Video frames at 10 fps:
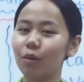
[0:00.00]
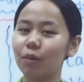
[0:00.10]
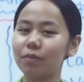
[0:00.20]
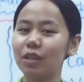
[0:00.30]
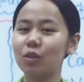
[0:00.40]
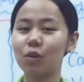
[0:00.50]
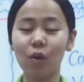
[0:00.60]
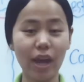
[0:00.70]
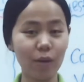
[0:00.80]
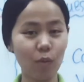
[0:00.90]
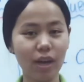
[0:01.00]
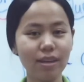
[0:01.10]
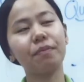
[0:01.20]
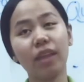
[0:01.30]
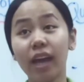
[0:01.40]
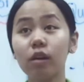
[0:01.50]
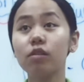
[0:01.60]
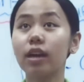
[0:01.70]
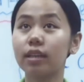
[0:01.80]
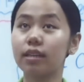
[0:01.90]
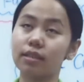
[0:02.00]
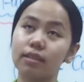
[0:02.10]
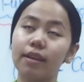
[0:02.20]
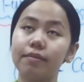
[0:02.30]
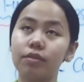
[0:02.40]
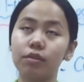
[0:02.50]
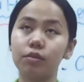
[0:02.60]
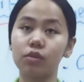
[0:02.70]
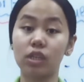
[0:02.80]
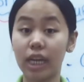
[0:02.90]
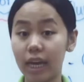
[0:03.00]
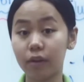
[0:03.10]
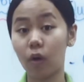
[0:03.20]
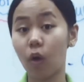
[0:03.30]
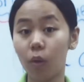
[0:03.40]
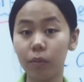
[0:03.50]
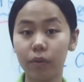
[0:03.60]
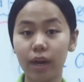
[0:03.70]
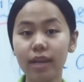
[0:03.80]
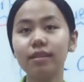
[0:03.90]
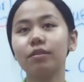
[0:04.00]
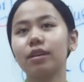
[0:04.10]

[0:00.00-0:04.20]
Did you go anywhere? Now it is safe to stay at home, right?